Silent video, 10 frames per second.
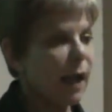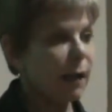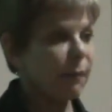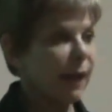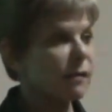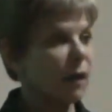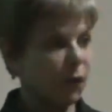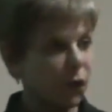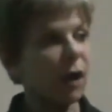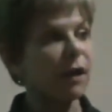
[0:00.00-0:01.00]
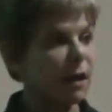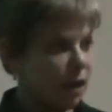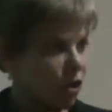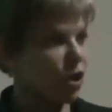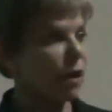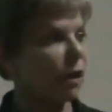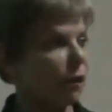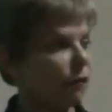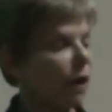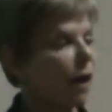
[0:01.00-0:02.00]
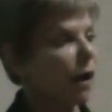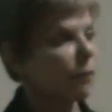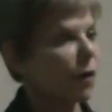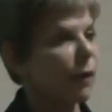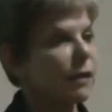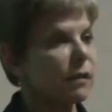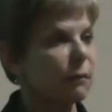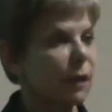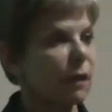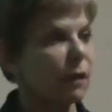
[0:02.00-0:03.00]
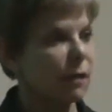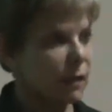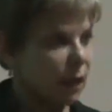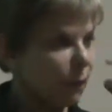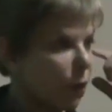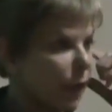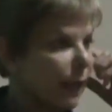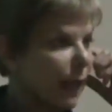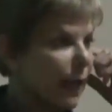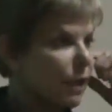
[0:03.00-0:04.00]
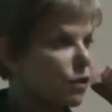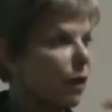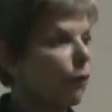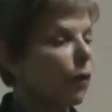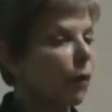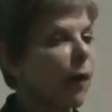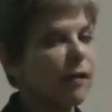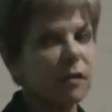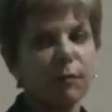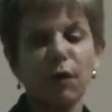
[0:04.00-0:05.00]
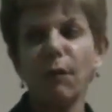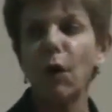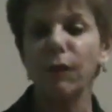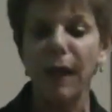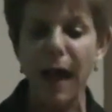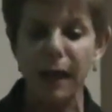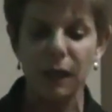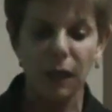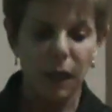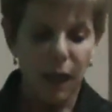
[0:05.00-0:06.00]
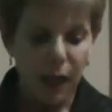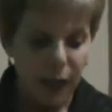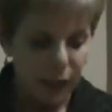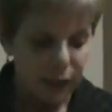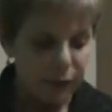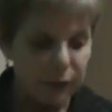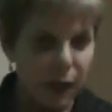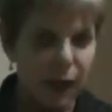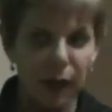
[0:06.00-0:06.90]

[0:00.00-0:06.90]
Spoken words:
And based on their initiative, OACB is getting more engaged and really wants to promote that, and